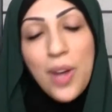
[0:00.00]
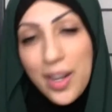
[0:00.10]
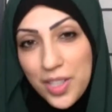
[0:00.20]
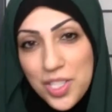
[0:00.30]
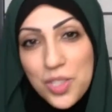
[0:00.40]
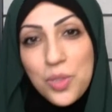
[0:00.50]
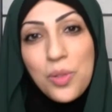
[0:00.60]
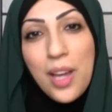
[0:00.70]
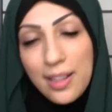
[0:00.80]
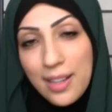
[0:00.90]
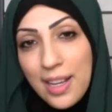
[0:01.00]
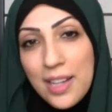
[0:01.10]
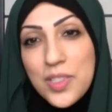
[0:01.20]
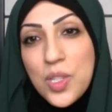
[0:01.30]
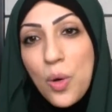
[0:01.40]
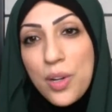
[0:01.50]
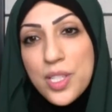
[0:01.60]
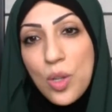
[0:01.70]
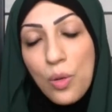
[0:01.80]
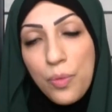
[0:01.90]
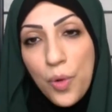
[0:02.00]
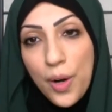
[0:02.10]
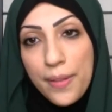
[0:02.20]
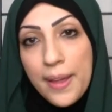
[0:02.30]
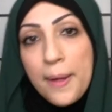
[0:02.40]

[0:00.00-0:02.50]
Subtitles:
How could you do that? And so on and so forth.